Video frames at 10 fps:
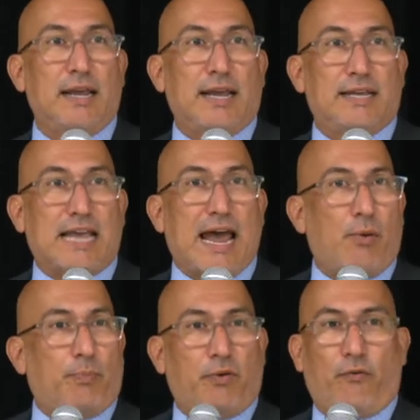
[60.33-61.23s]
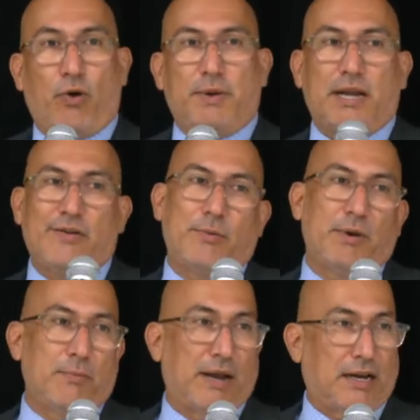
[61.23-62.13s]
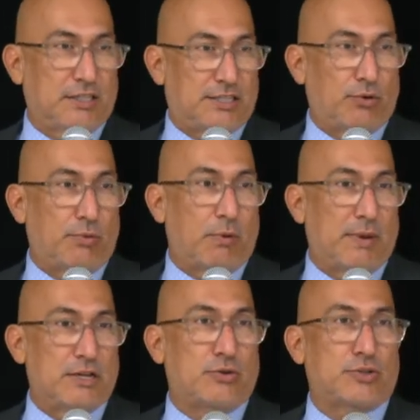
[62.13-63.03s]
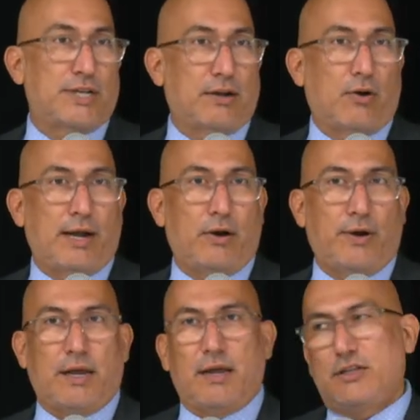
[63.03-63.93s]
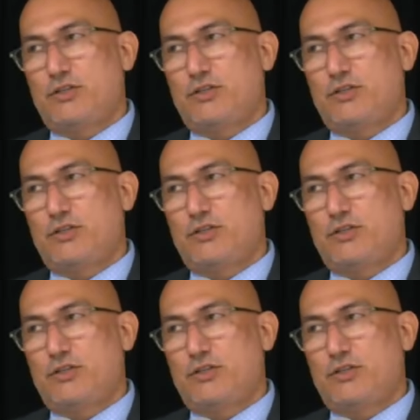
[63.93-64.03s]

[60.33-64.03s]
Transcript: is outperforming everybody by considerable measures in our area. And